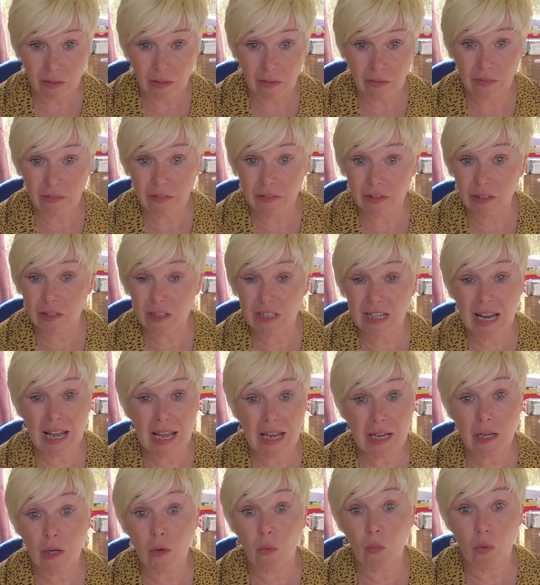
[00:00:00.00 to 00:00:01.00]
The
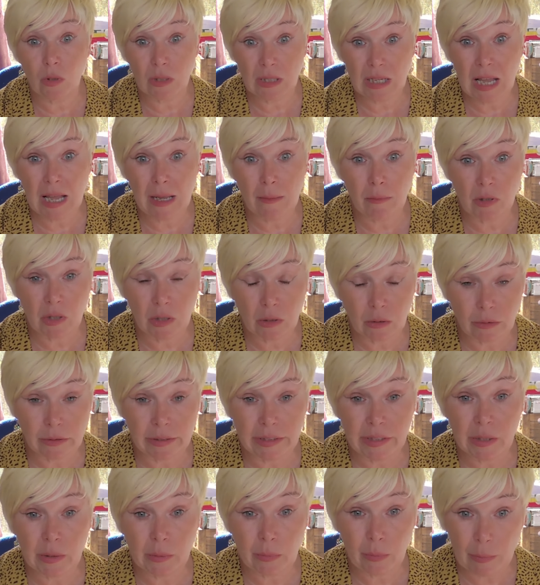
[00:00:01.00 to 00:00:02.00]
deck was
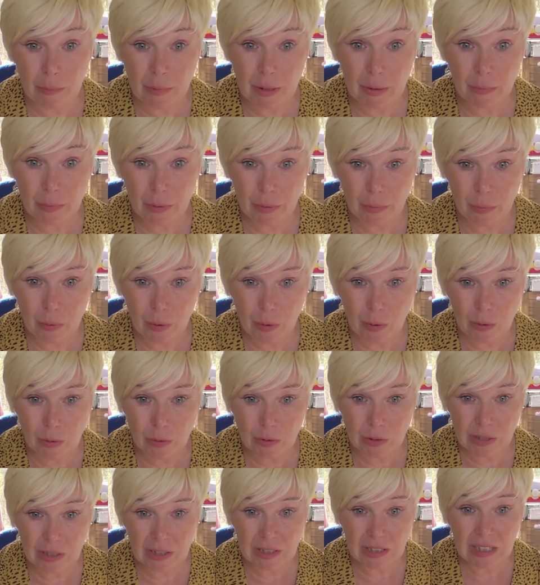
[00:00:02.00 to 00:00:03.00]
absolutely swimming with
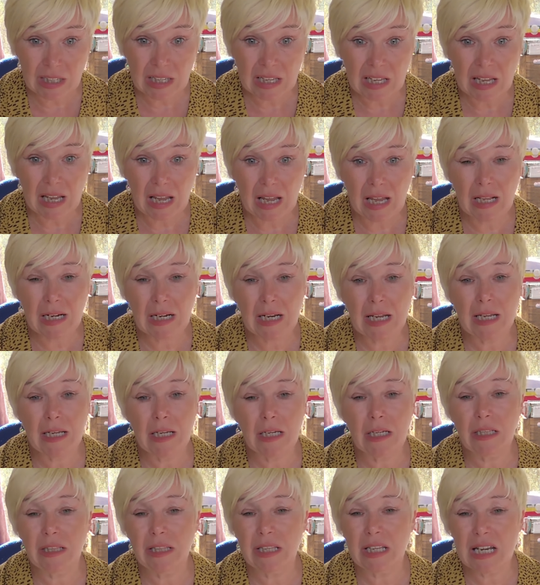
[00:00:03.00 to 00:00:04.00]
water,
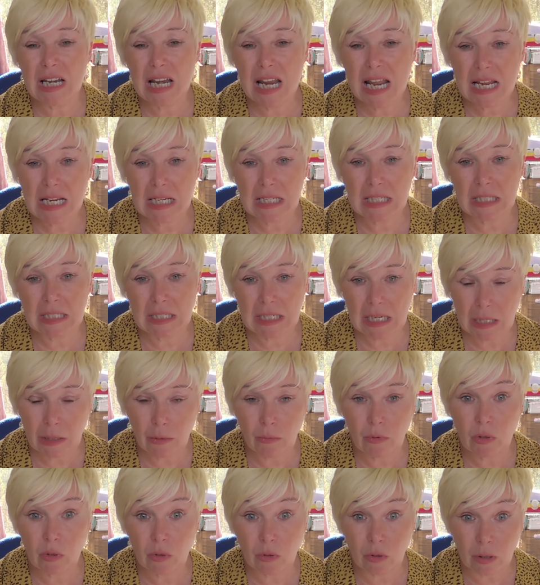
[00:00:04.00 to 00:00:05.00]
and the next day
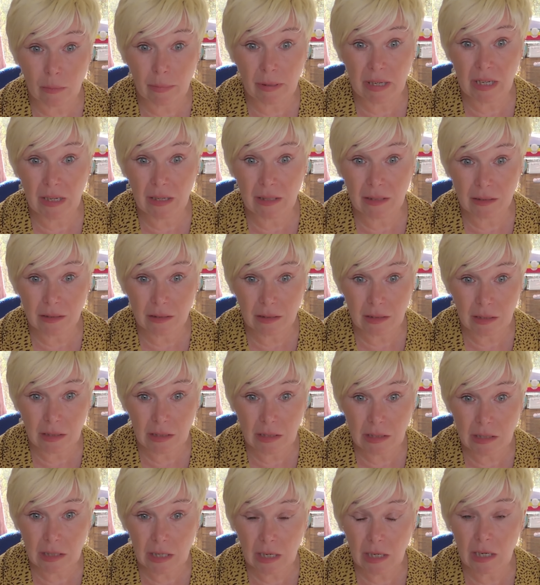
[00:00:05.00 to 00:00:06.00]
was going to be our
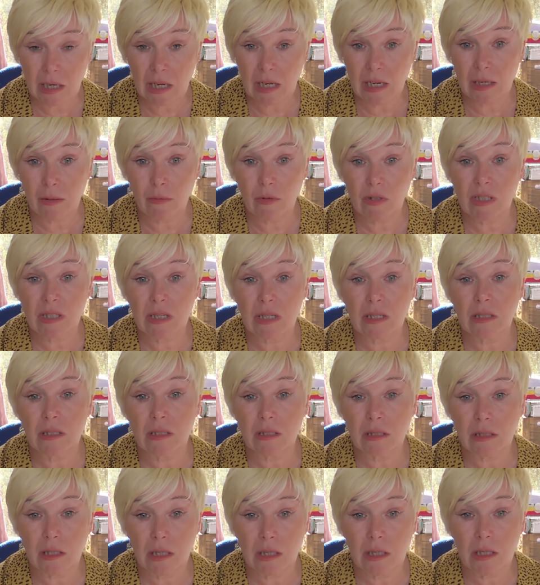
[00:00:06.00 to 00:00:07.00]
sea day, and I was
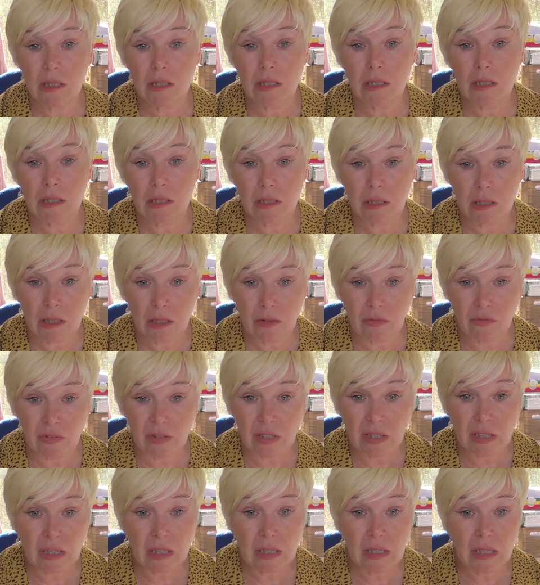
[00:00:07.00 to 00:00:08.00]
scared stiff.
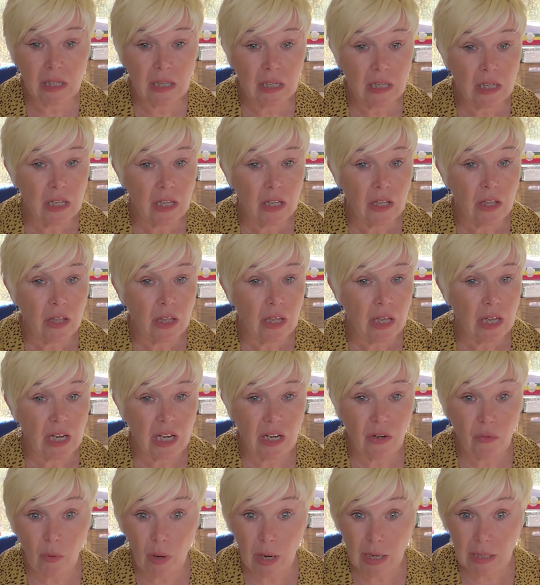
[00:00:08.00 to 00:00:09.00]

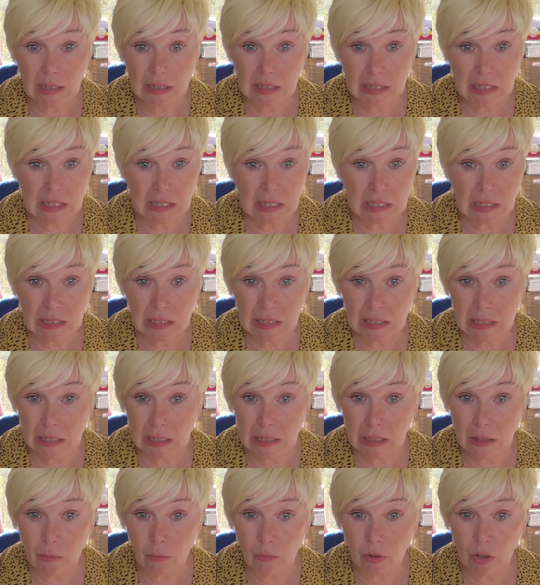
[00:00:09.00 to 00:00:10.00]
If we had a day at
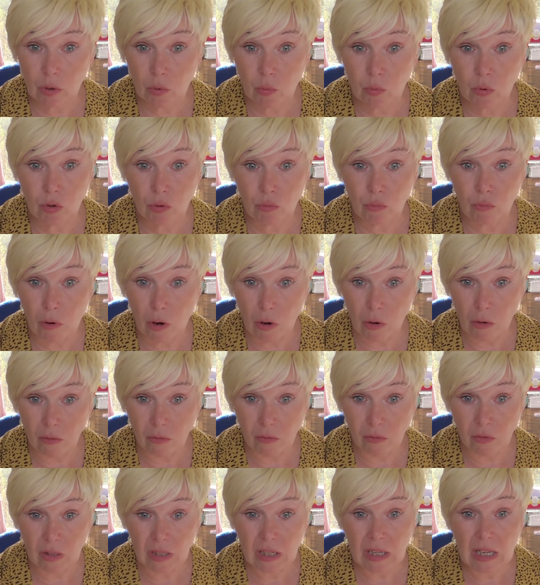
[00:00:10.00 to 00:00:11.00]
sea, which was
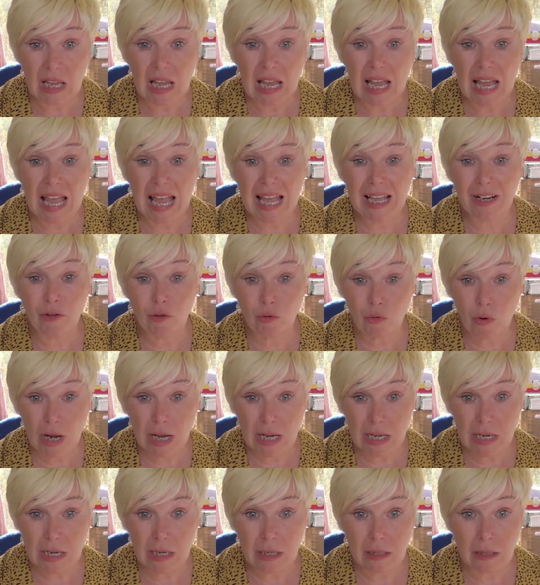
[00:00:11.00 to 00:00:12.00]
rough and
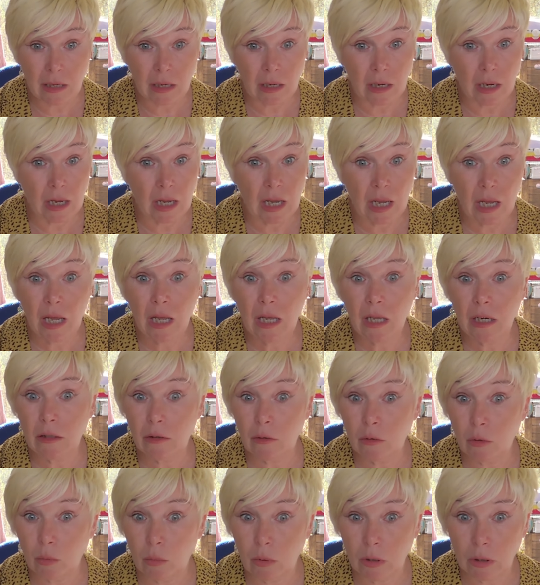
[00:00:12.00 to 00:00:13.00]
raining, I
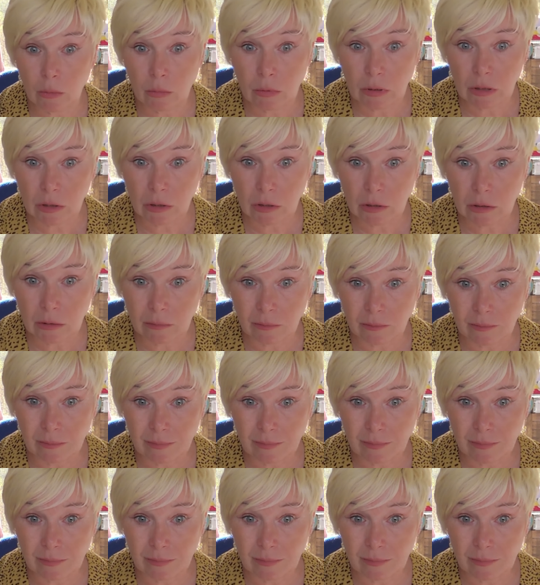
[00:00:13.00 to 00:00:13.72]
don't know what I would have done.